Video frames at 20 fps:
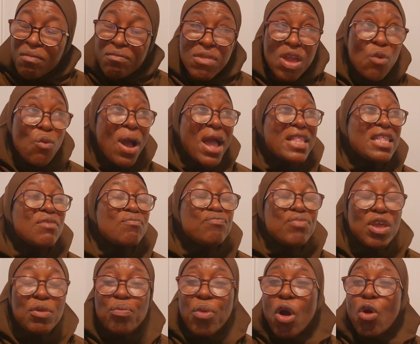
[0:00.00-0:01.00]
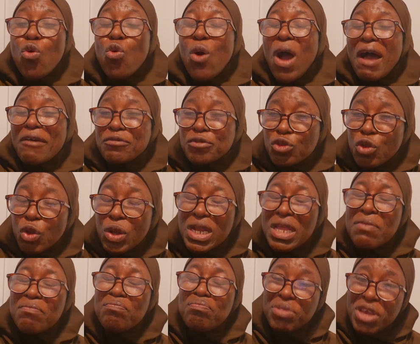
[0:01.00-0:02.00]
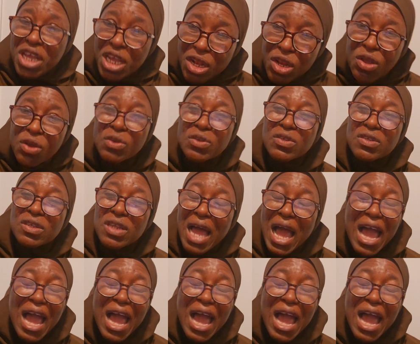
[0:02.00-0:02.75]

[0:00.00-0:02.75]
Meanwhile, the people who have stolen billions